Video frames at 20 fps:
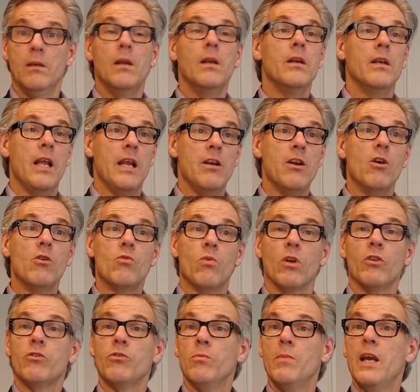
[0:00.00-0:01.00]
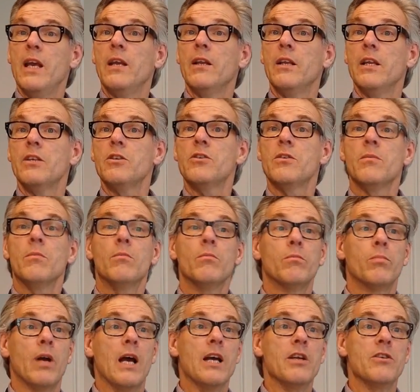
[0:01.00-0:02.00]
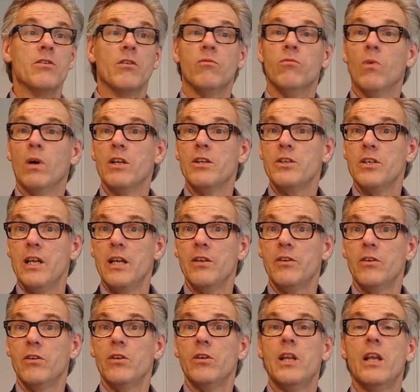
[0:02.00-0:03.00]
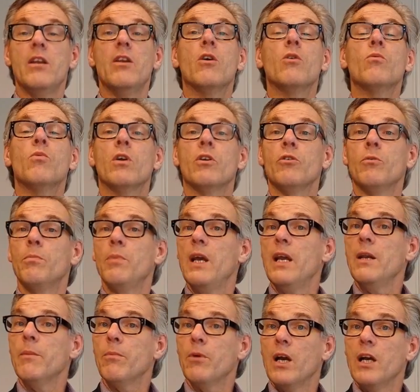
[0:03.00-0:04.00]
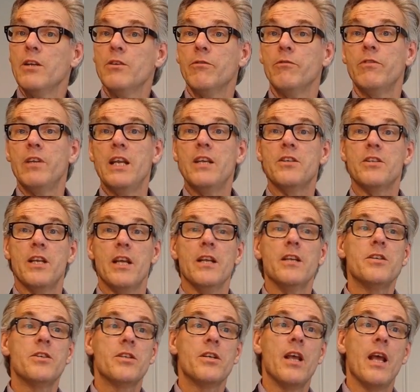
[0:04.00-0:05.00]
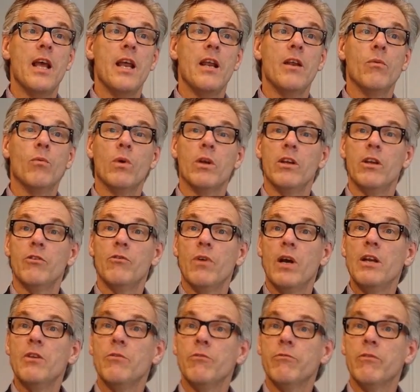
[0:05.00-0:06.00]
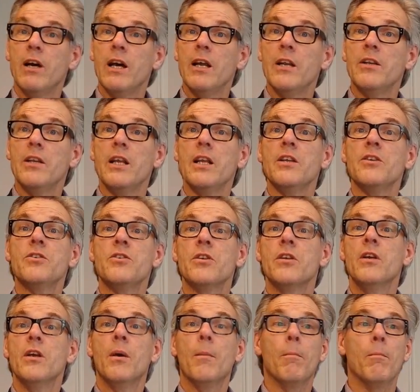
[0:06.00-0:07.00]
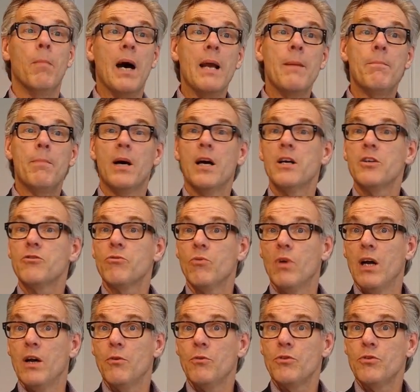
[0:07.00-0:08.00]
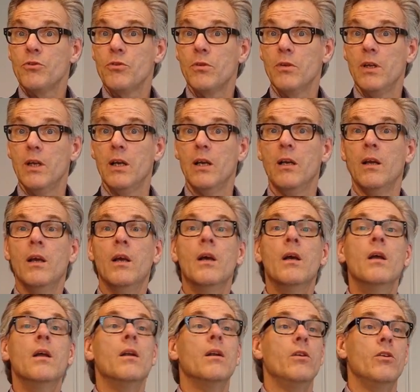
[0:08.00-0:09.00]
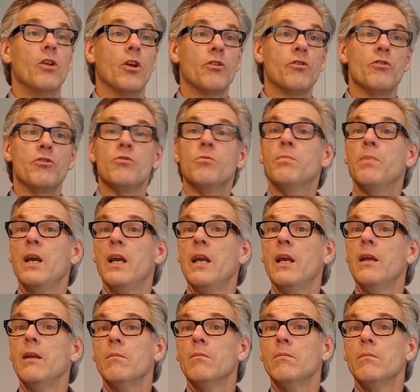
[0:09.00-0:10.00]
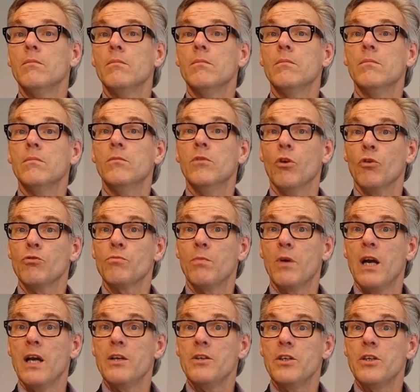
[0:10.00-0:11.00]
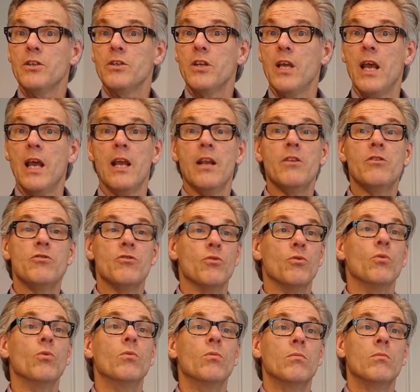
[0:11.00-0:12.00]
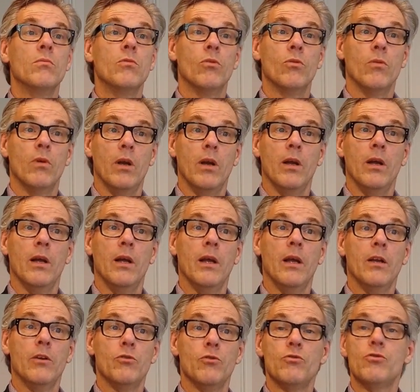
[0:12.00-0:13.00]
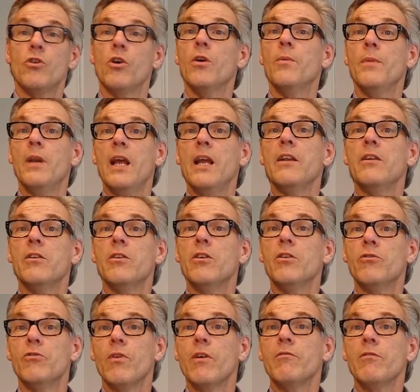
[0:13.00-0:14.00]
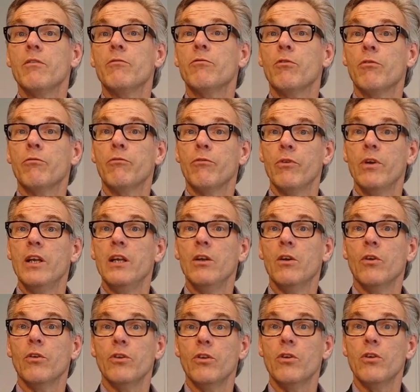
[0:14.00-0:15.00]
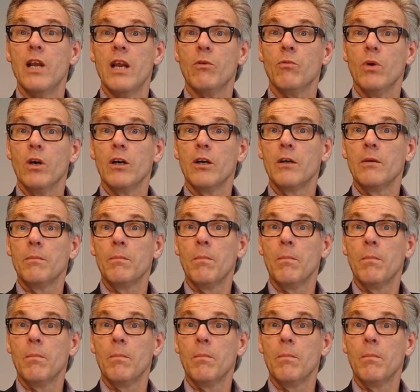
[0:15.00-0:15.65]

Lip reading: They don't want to make this price of 1 cent. They don't want to pay the price of 10 cents. And what they try to find is bypass routes, not to pay those prices and to terminate the traffic for free on the network.